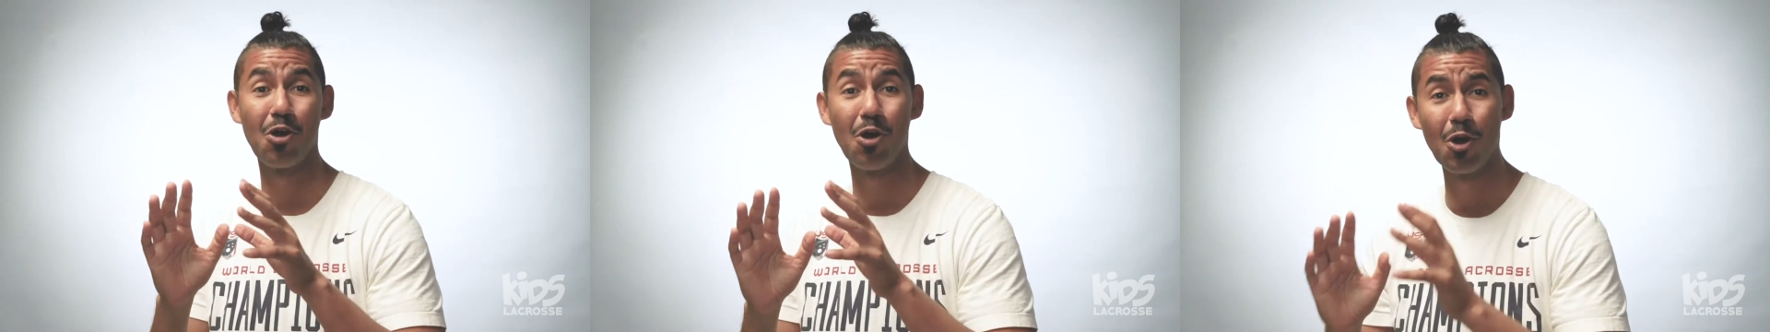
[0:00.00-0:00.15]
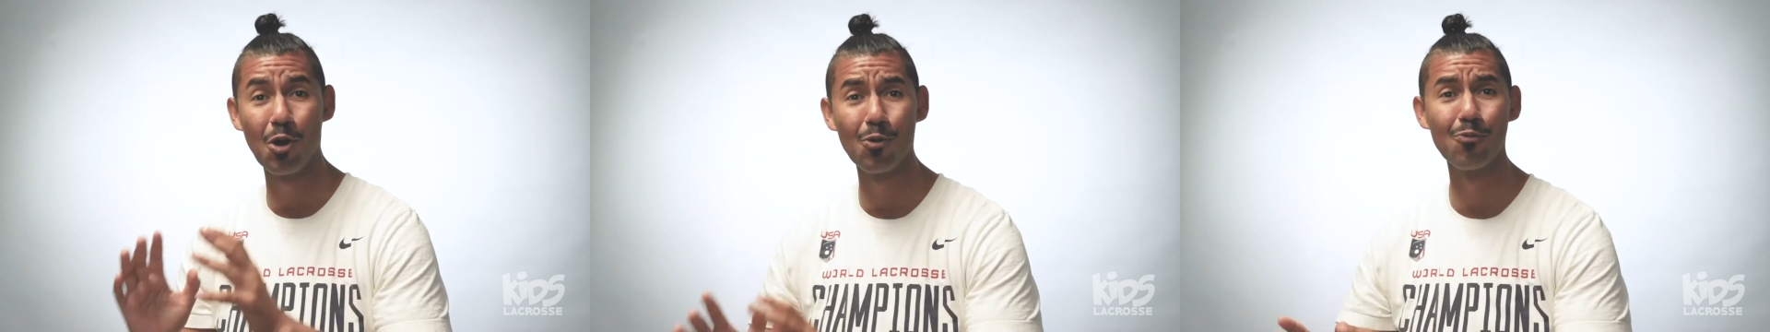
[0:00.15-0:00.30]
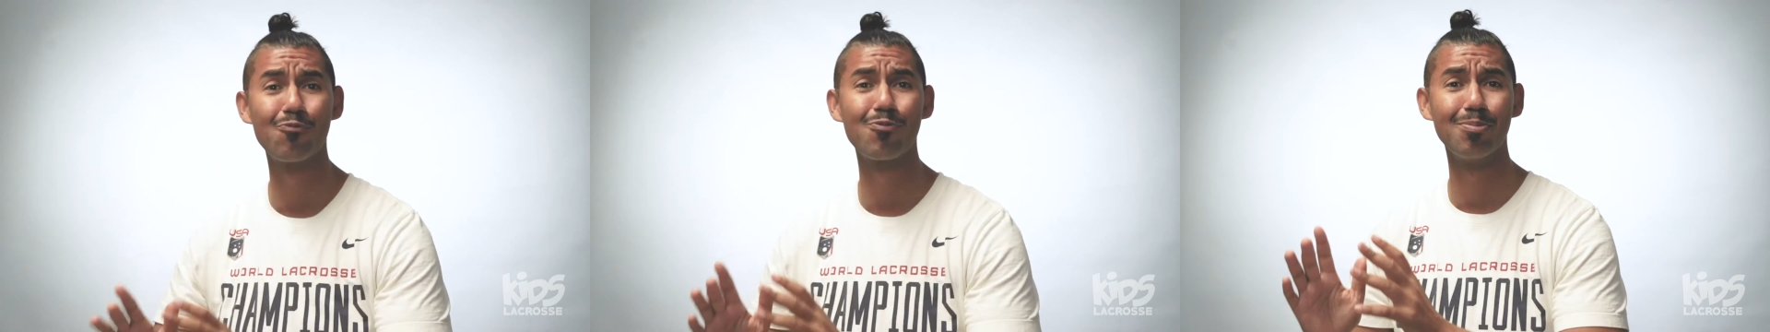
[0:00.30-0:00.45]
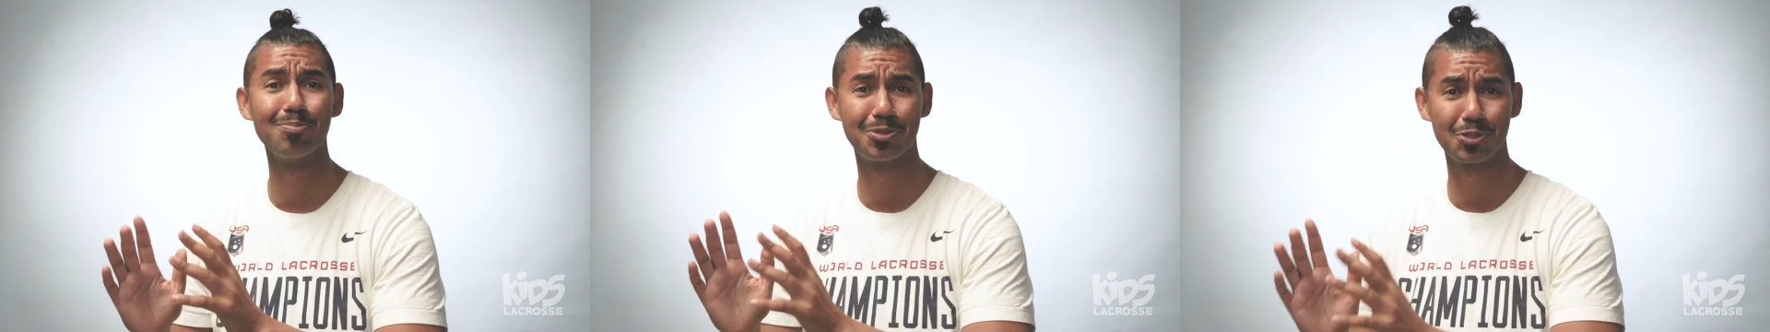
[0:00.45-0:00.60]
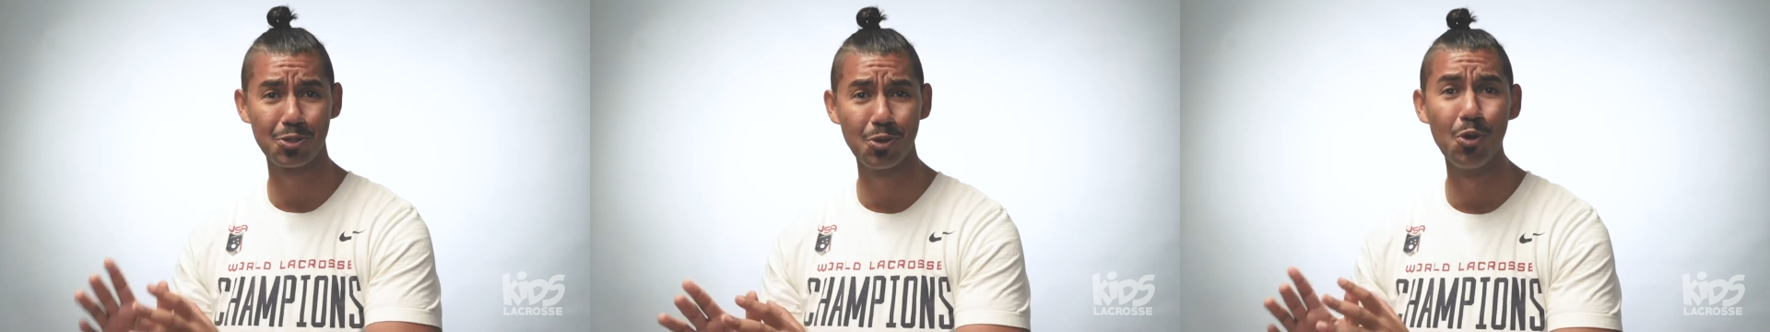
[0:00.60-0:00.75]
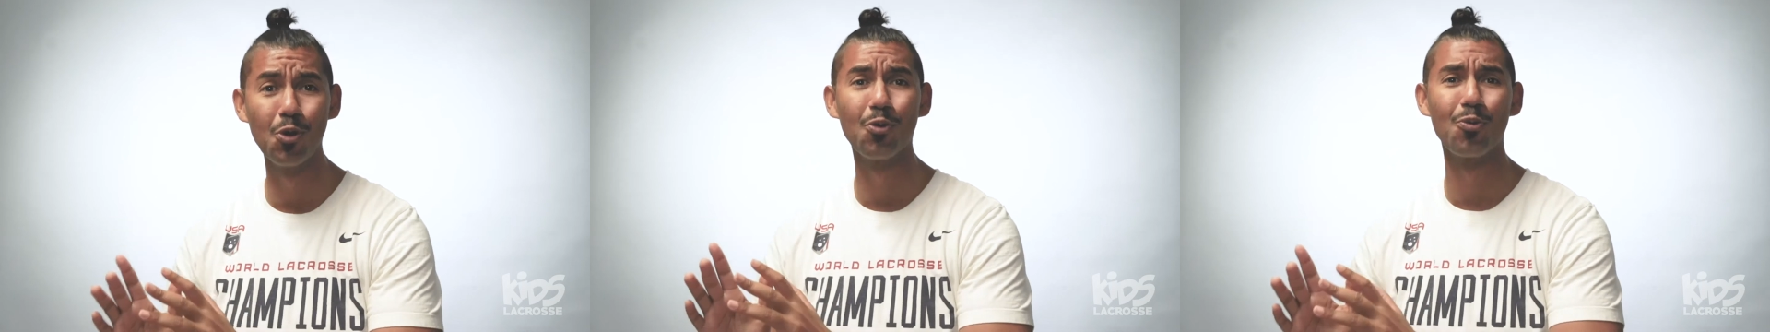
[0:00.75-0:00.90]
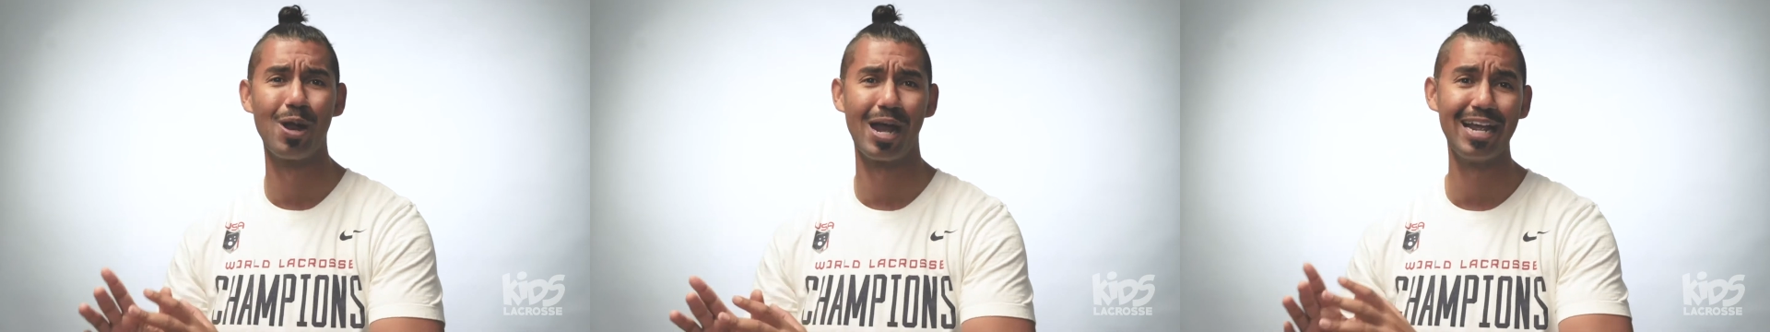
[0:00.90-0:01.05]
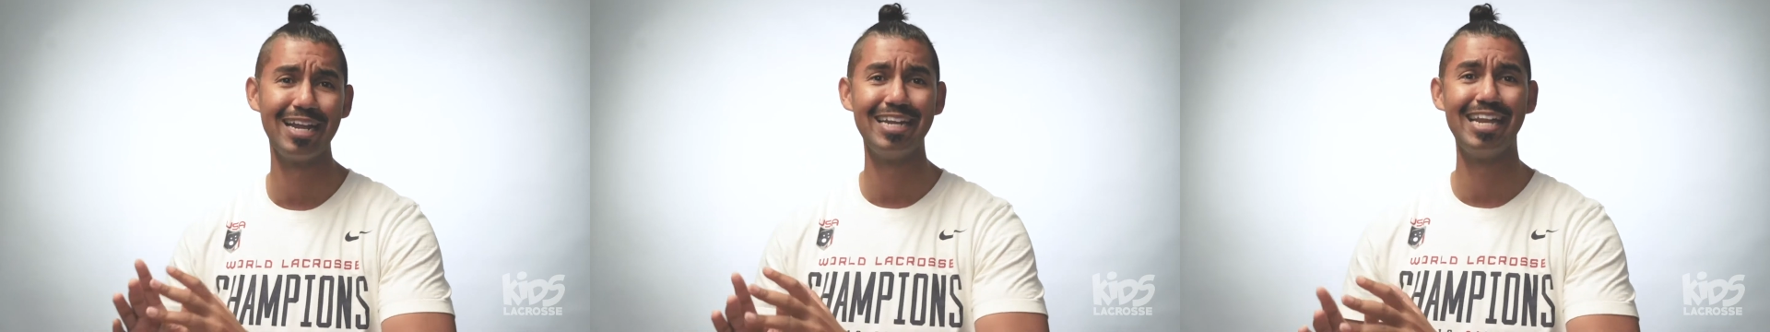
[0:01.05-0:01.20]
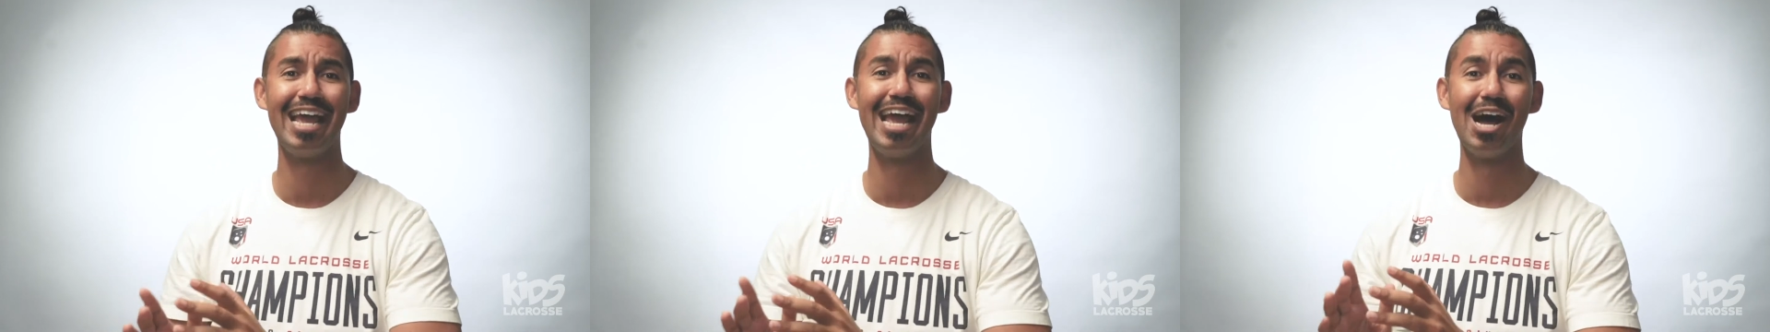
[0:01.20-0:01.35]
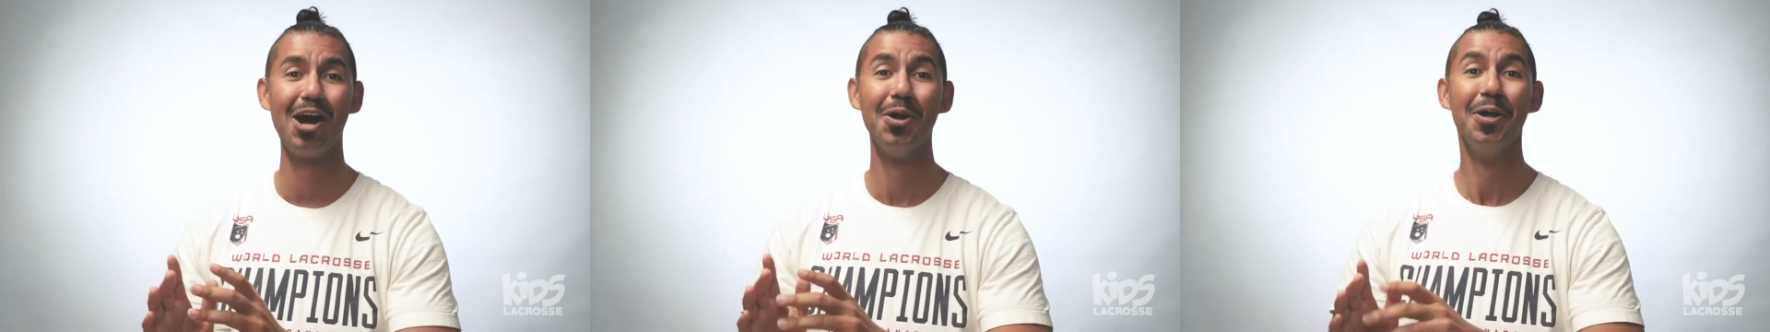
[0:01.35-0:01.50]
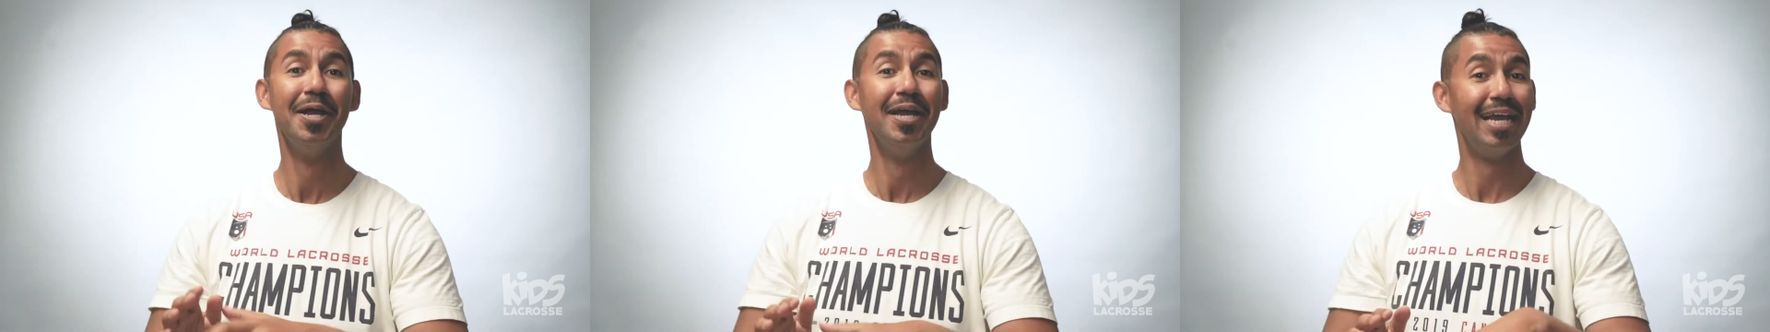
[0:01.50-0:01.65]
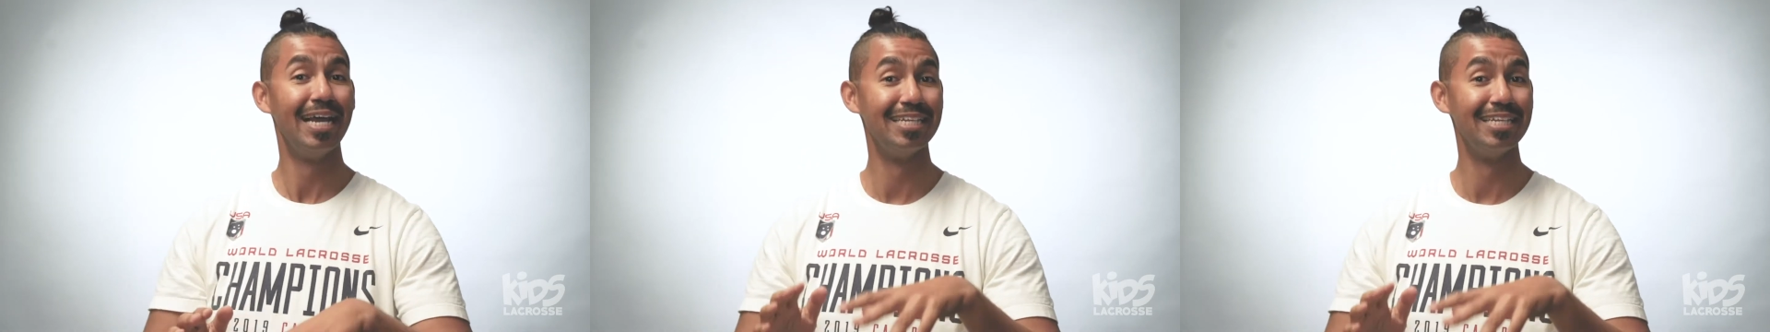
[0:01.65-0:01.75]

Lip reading: home from school right now